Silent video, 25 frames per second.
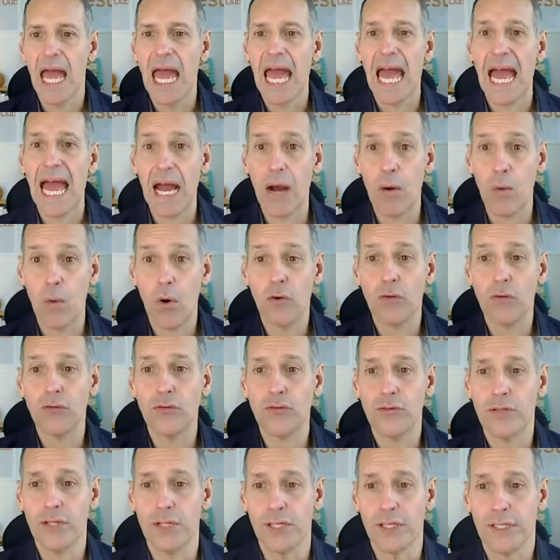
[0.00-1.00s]
How
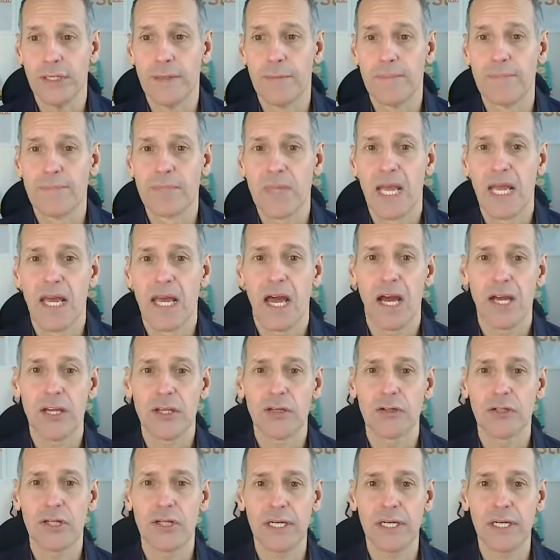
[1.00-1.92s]
often are you